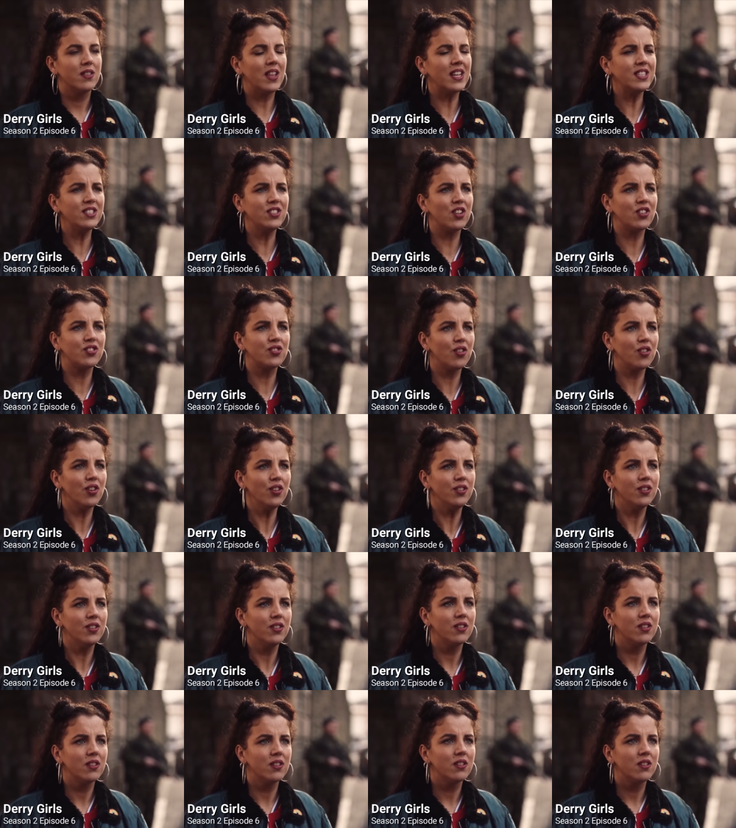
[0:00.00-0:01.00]
That's not true.
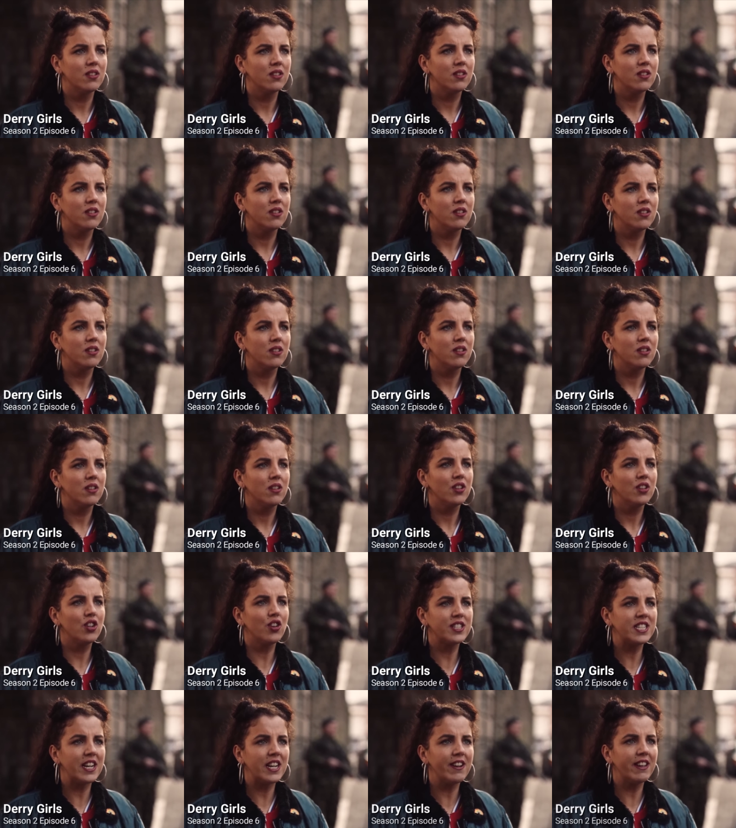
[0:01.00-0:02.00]

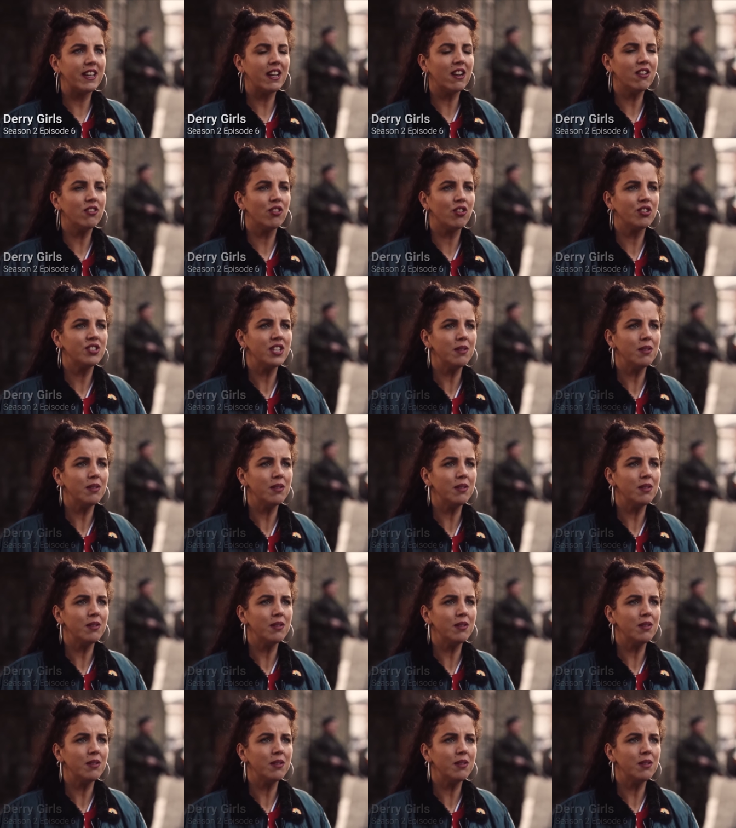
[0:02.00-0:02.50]
You're a Derry girl now,